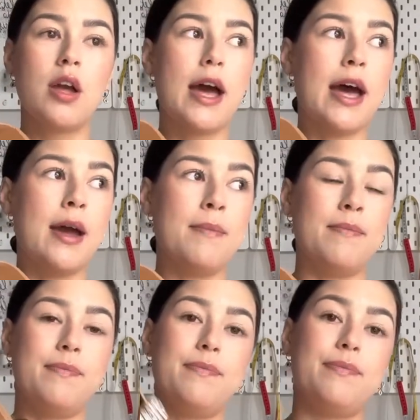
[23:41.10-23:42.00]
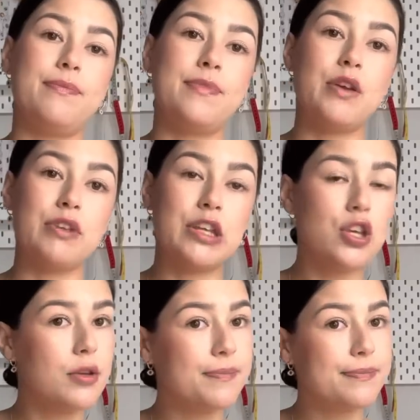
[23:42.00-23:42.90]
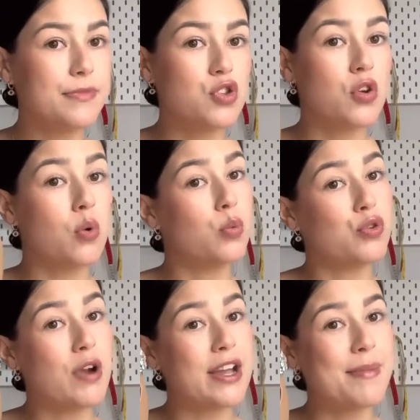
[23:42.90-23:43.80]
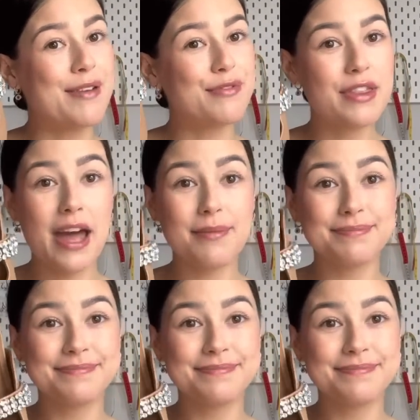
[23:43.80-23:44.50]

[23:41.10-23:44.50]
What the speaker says: they're really cute, so would recommend for that.